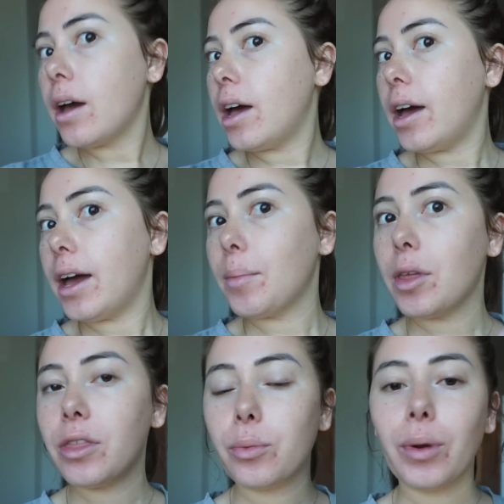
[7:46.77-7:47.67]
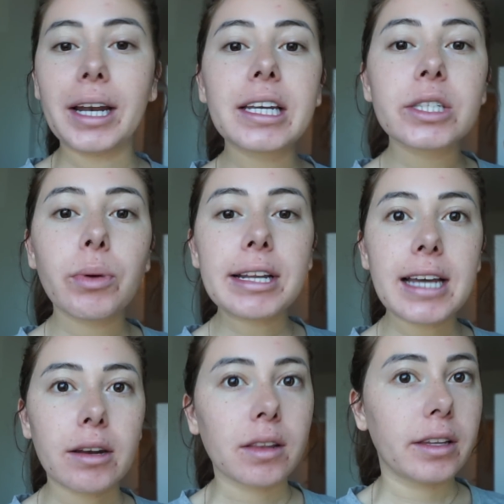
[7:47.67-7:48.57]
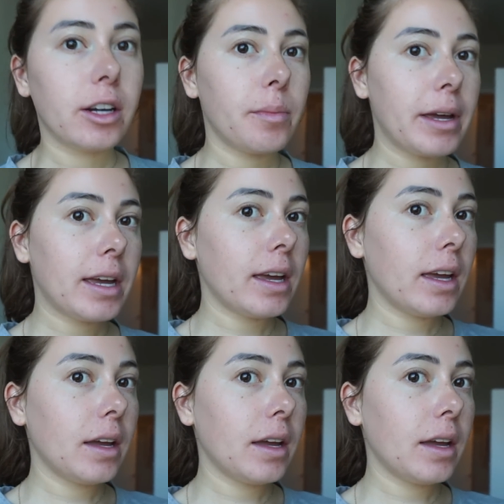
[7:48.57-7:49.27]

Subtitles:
The redness went down a little bit.